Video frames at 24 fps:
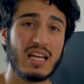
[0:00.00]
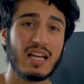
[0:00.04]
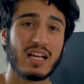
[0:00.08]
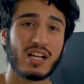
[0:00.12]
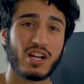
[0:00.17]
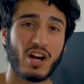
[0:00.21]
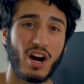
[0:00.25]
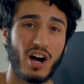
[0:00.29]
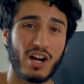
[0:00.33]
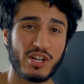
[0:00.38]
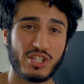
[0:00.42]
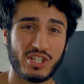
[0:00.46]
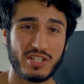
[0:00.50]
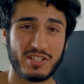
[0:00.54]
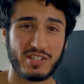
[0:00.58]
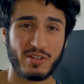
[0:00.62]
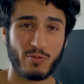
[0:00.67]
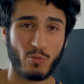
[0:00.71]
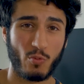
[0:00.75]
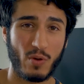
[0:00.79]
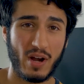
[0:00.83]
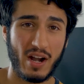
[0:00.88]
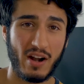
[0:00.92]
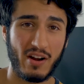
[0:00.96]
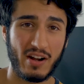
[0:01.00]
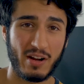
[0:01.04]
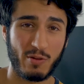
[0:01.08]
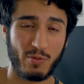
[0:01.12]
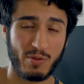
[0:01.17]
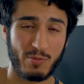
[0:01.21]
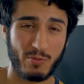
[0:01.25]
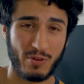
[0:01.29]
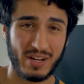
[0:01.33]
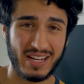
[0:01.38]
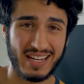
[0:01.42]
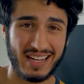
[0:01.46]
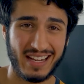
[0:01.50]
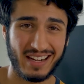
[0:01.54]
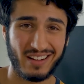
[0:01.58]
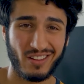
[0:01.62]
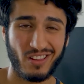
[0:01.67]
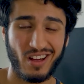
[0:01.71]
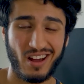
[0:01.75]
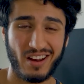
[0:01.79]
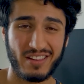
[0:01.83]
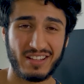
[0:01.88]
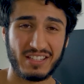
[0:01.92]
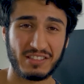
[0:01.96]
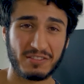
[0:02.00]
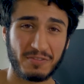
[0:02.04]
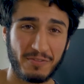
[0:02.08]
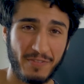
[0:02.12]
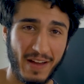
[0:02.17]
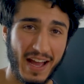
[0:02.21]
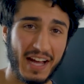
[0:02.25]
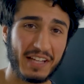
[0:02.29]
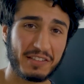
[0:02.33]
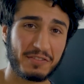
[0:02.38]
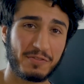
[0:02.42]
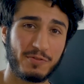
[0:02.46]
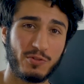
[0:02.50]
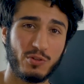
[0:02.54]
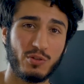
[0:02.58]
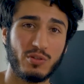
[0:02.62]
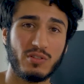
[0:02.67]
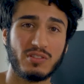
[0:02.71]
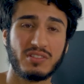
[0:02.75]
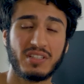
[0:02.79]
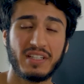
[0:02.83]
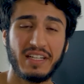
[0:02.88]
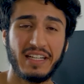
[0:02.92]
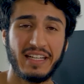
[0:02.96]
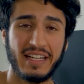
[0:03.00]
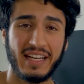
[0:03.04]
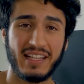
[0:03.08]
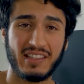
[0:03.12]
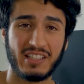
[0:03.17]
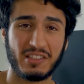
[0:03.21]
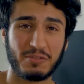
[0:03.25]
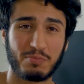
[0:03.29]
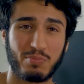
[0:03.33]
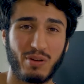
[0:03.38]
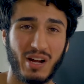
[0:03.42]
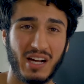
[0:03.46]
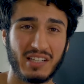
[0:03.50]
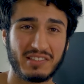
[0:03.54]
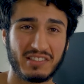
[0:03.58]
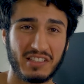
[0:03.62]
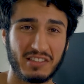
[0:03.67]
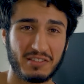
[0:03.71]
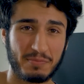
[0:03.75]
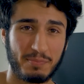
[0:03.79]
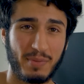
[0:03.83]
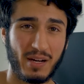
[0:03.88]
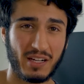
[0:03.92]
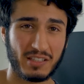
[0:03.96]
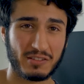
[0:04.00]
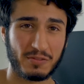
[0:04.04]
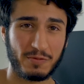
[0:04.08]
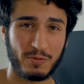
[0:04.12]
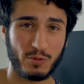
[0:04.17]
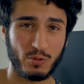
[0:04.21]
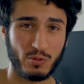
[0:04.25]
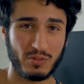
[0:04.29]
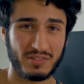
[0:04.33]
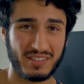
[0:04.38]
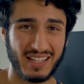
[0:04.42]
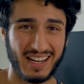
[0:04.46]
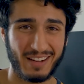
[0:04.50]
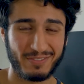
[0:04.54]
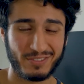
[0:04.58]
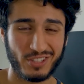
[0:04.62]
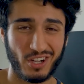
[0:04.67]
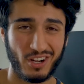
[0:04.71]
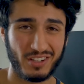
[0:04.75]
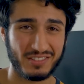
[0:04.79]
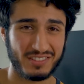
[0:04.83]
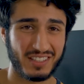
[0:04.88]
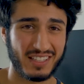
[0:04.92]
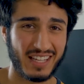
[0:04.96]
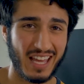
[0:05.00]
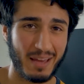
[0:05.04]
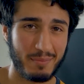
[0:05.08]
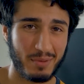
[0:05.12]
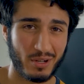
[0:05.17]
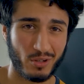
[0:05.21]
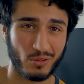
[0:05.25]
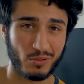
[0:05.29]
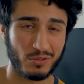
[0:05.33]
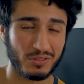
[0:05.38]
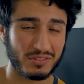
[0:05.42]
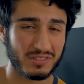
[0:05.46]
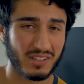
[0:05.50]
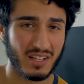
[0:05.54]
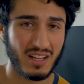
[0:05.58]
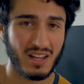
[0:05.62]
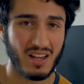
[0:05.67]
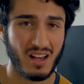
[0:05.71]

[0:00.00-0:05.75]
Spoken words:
cautious and wary when we're eating a lot of these fast foods and these processed box foods that have tons of chemicals.